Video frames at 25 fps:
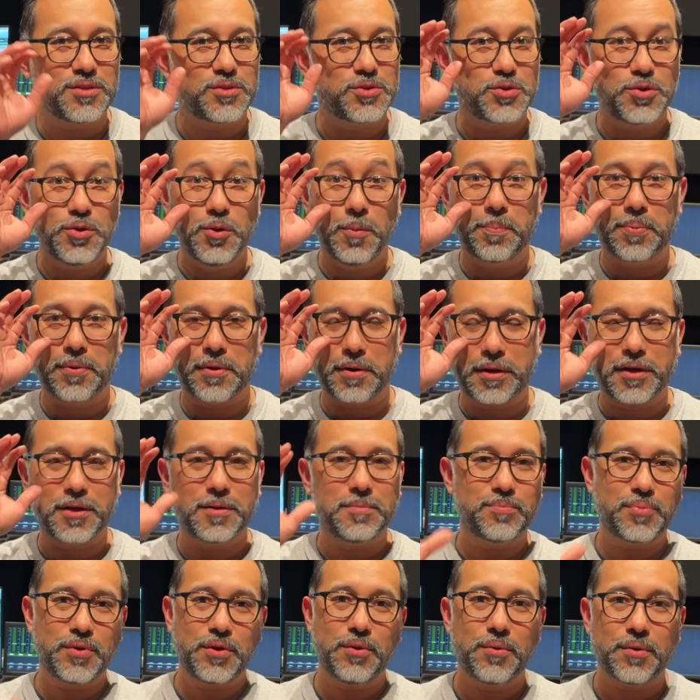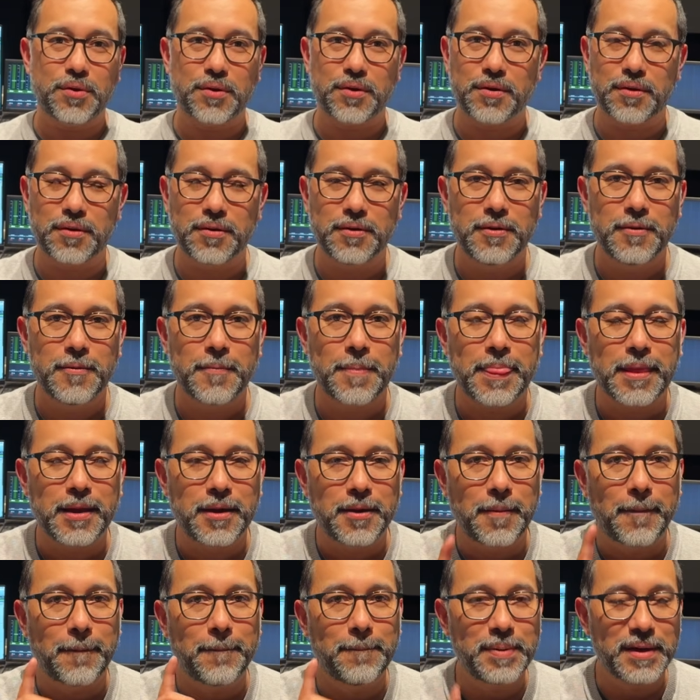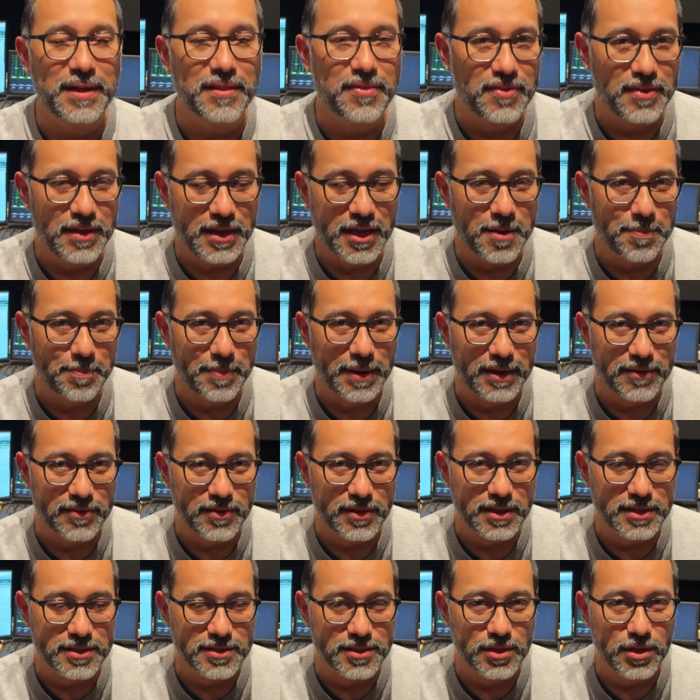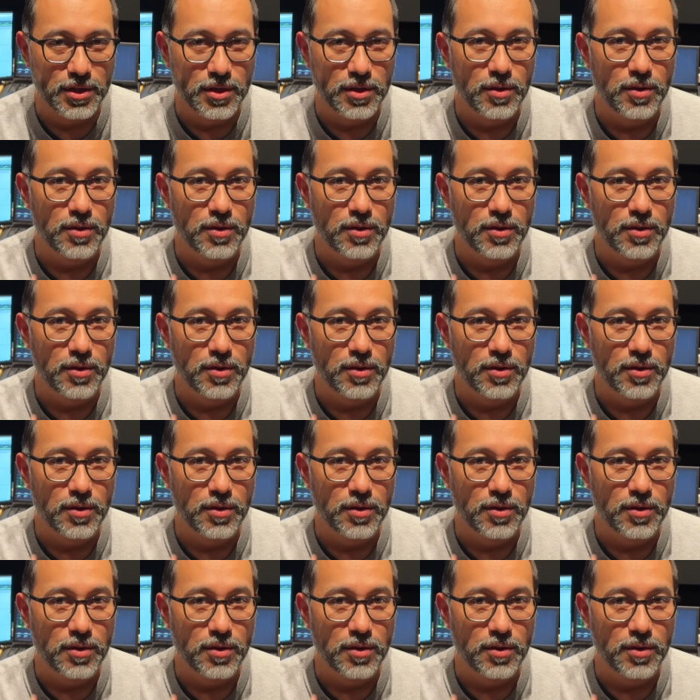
supercomputer, but think about this.